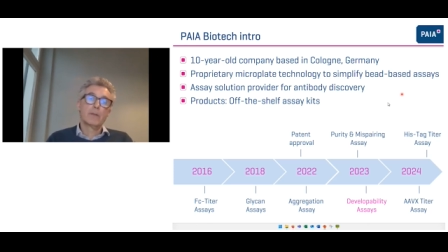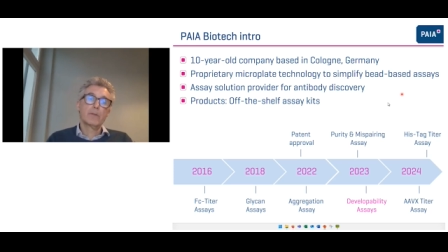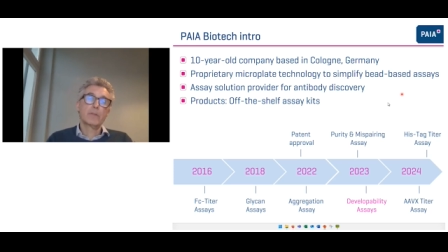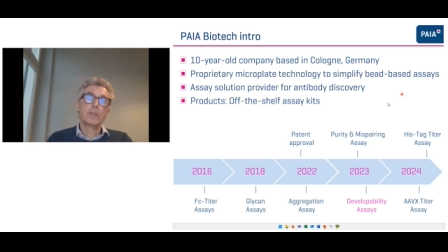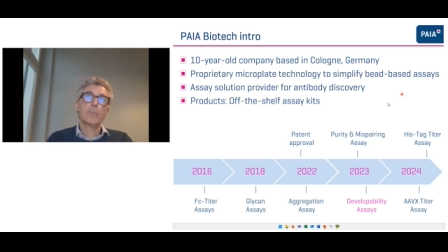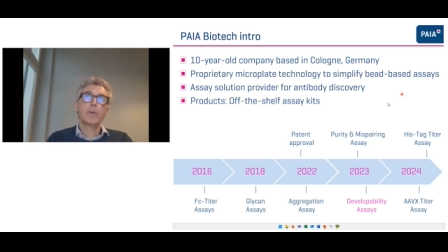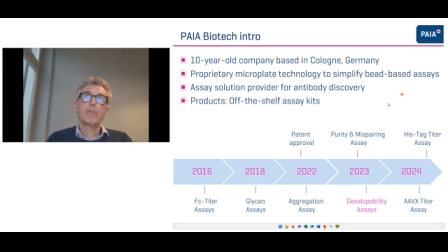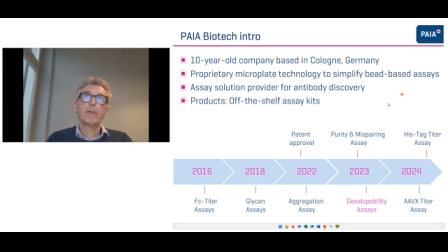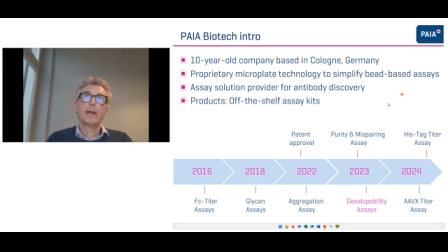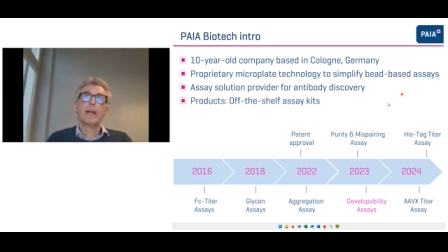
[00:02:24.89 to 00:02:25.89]
to
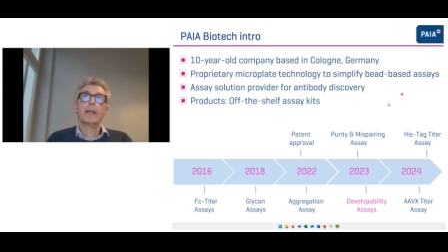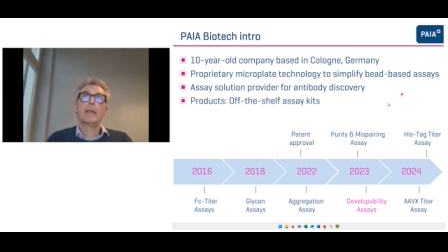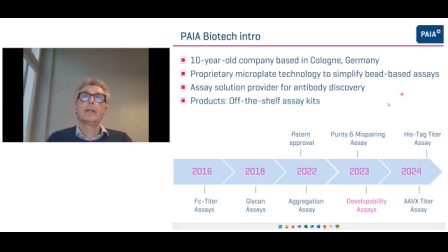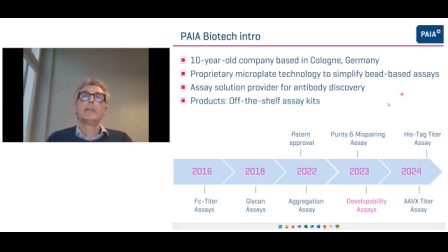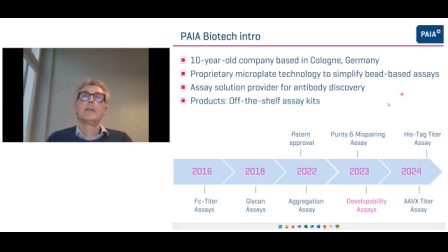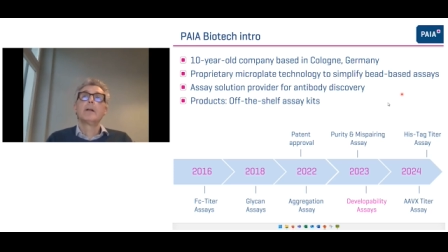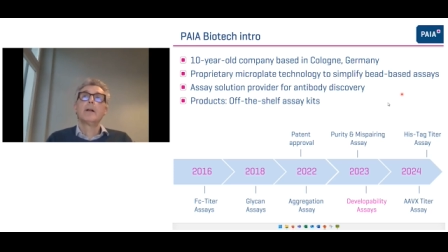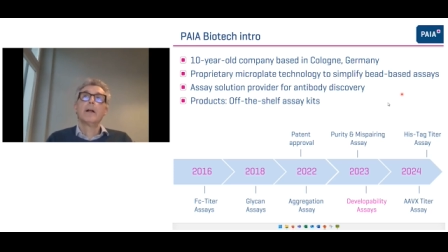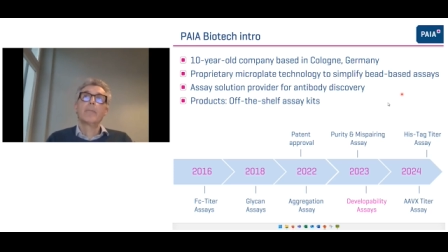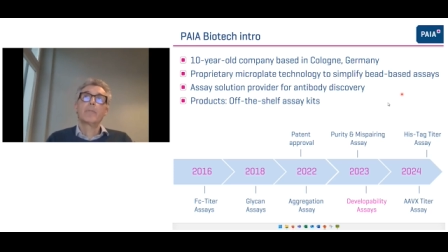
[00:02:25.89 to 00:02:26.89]
simplify,
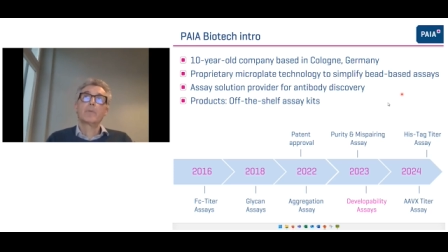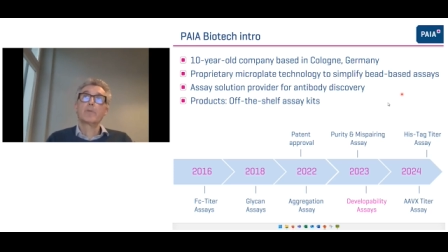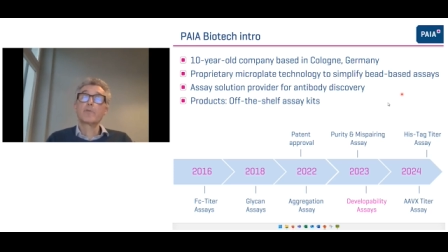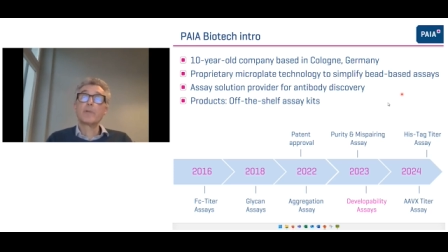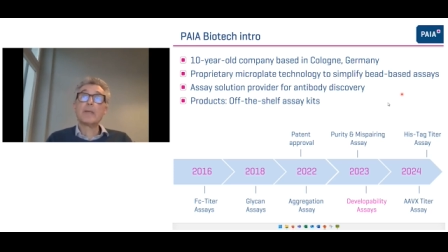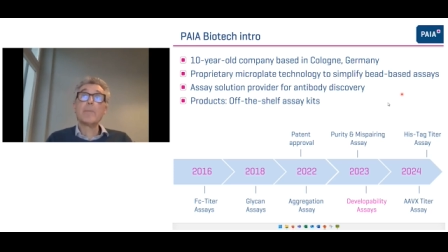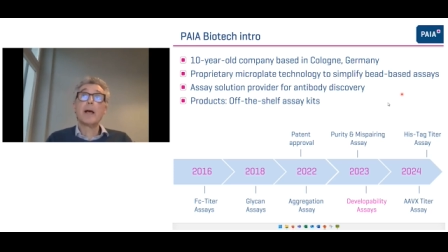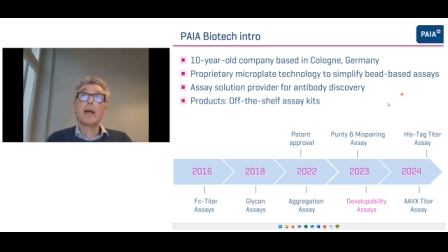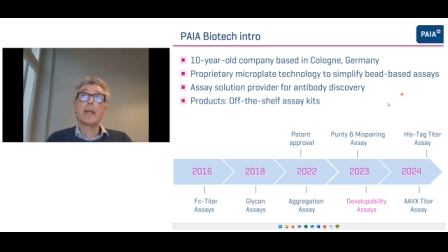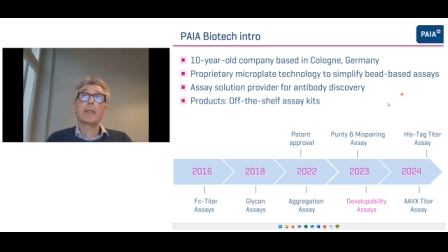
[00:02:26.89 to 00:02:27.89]
to
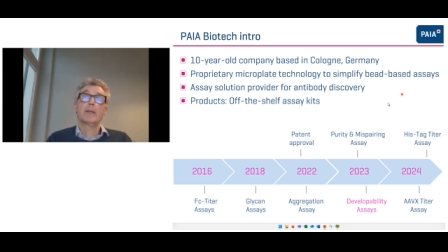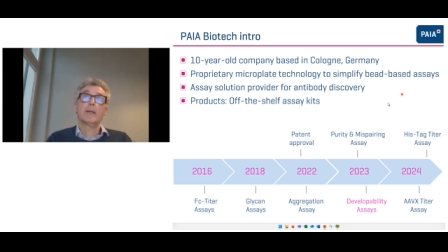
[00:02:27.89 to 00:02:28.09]
streamline